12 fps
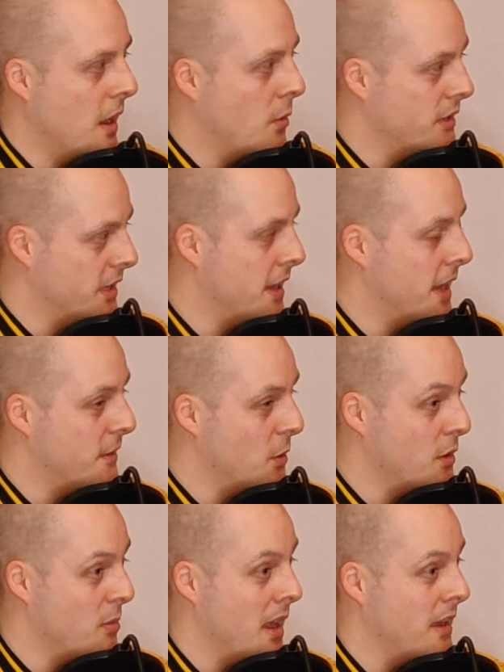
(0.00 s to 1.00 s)
I was excited to
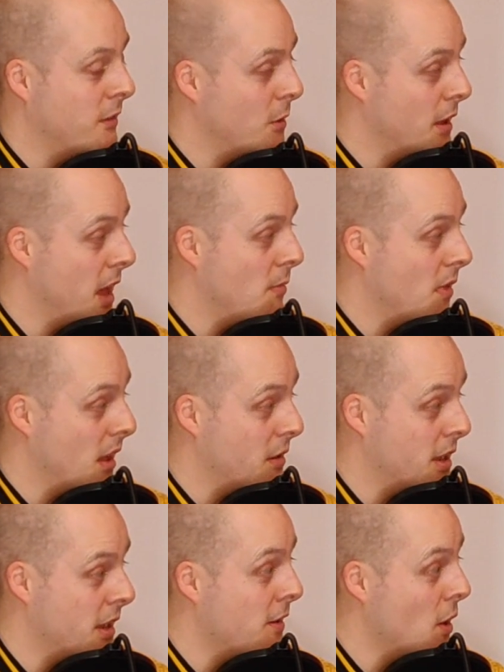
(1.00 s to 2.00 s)
go to the Barcelona game
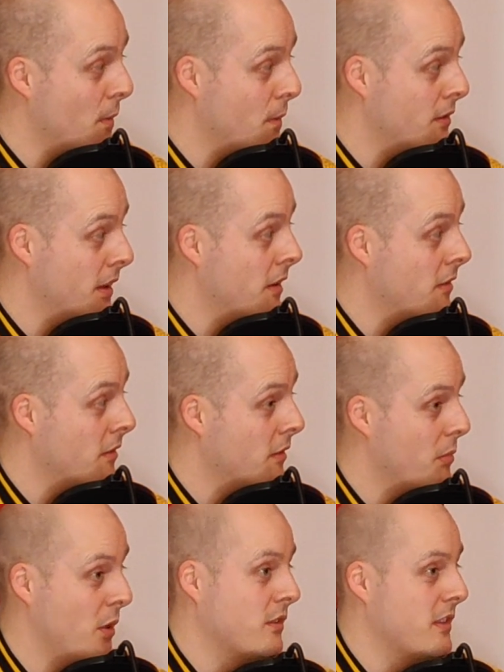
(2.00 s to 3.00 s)
last year, obviously,
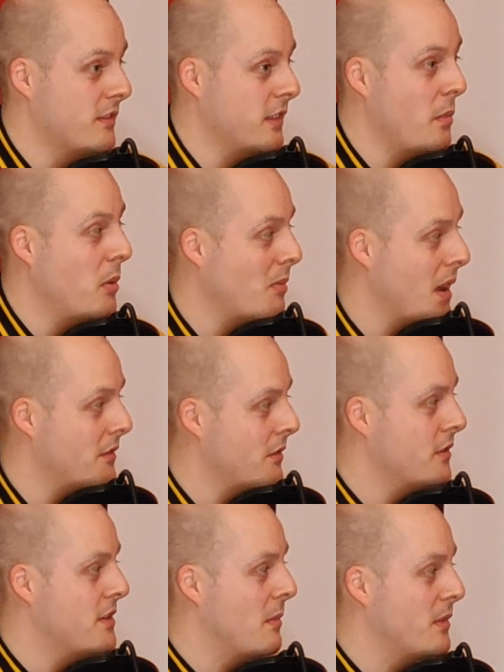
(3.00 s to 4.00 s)
because it's Liverpool
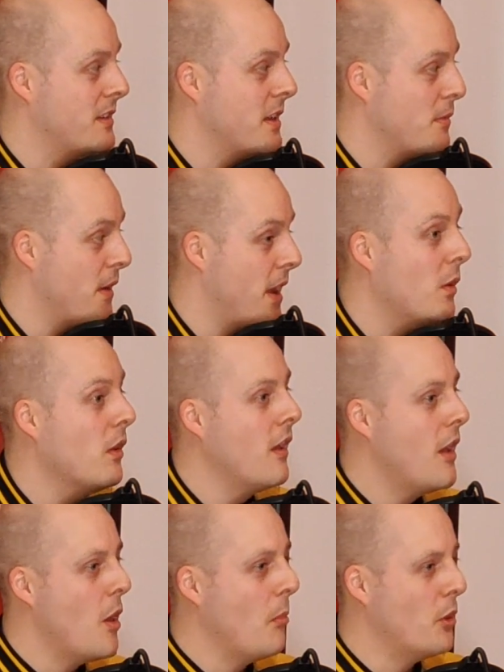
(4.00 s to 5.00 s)
Barcelona Champions League semi final.
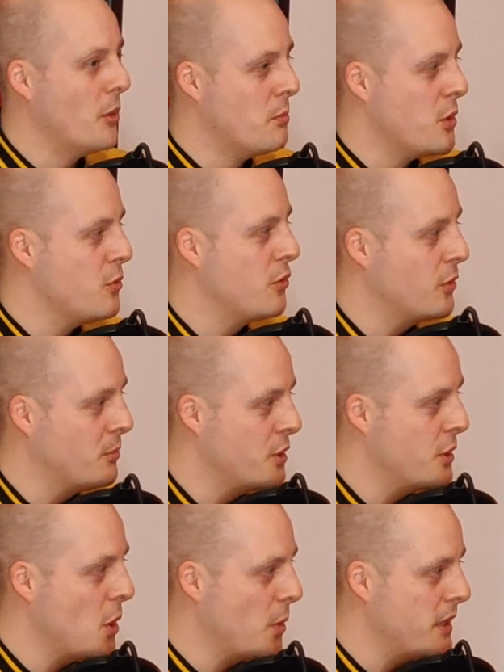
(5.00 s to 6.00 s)
But the mood was
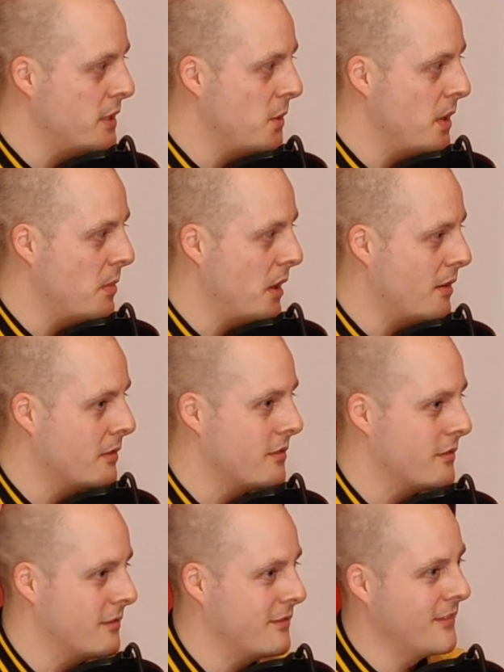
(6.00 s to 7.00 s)
subdued going into it
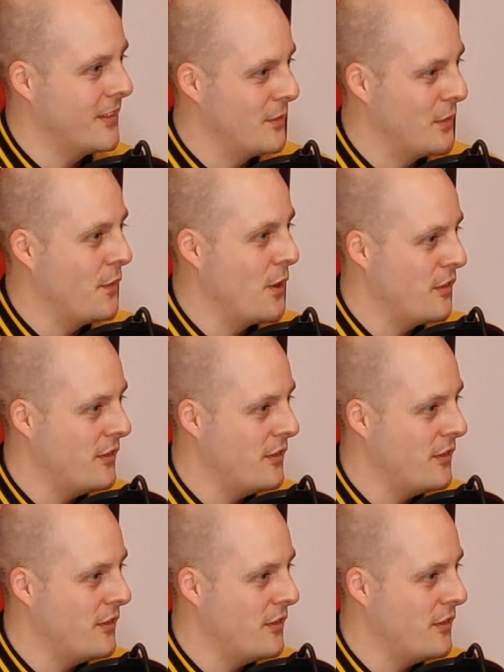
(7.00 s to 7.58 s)
because it was hopeful,